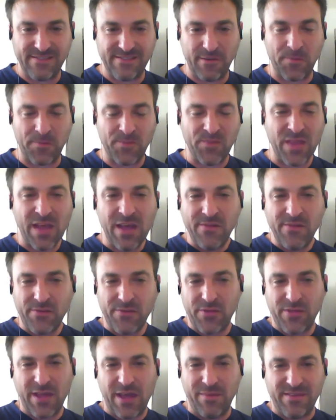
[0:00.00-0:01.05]
So
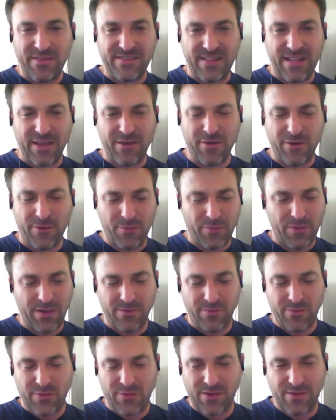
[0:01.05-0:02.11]
for them, it's like, oh,
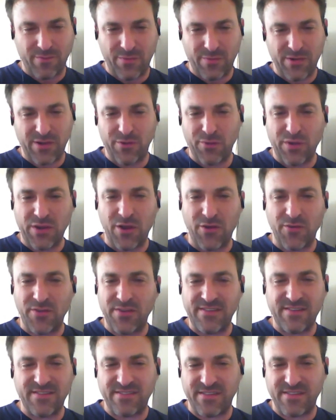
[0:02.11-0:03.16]
well, what do we know?
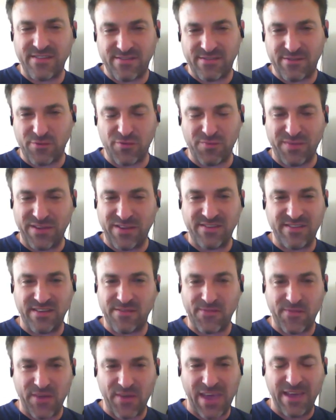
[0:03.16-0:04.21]
This is just, could be
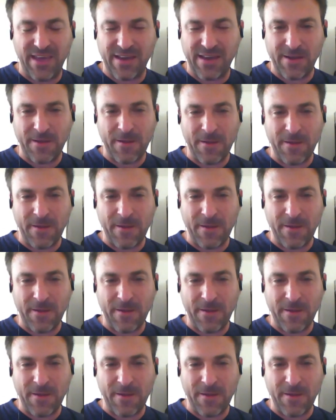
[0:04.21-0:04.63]
just fake.